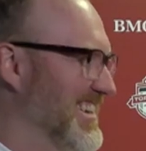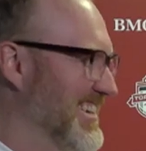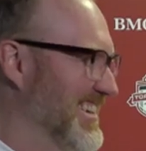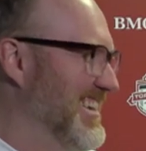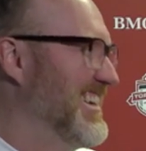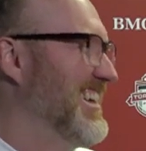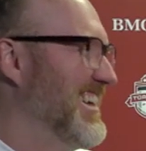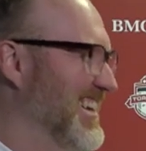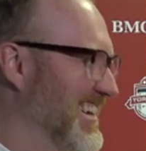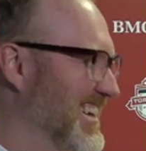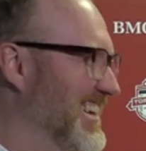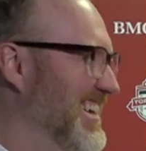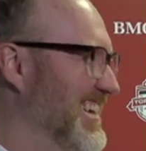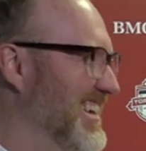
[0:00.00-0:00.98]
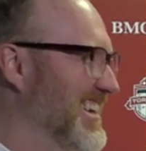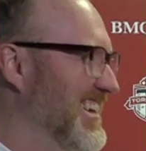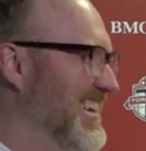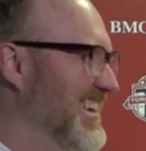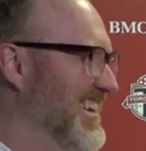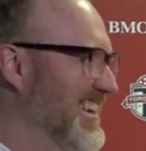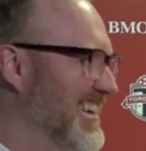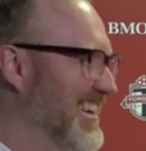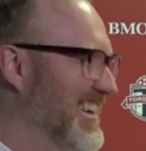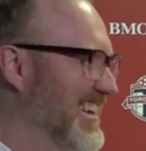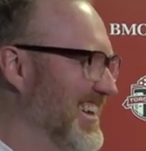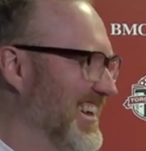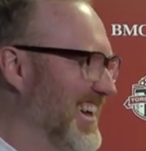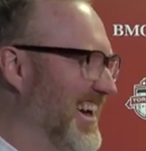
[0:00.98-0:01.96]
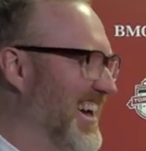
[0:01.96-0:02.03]

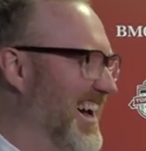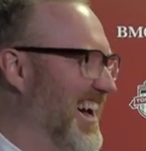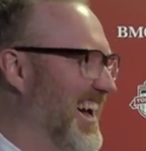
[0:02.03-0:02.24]
(not speaking)